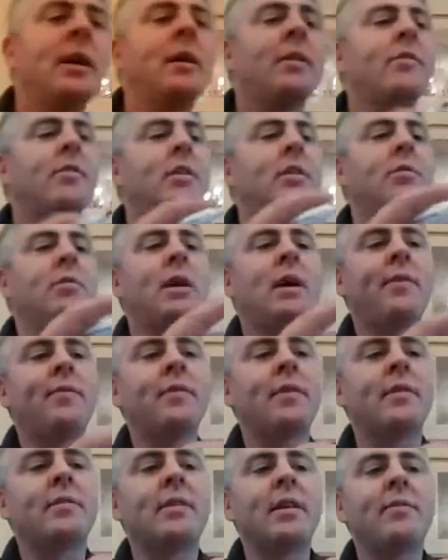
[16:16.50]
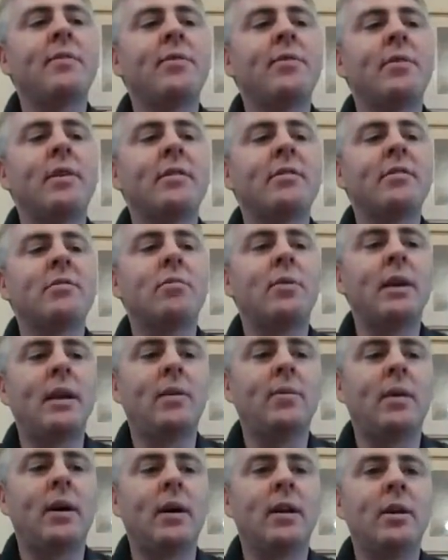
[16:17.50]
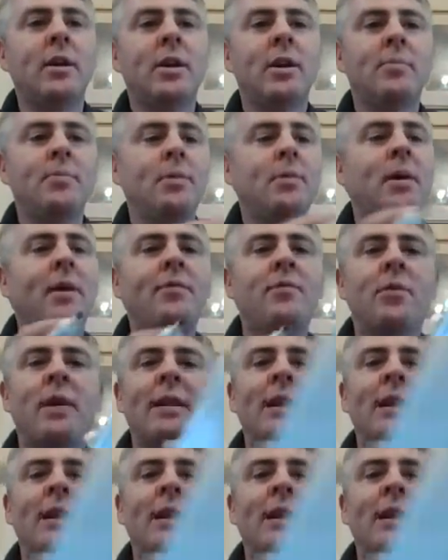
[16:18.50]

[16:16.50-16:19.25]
So you have to, 7 threes are 21, but you have to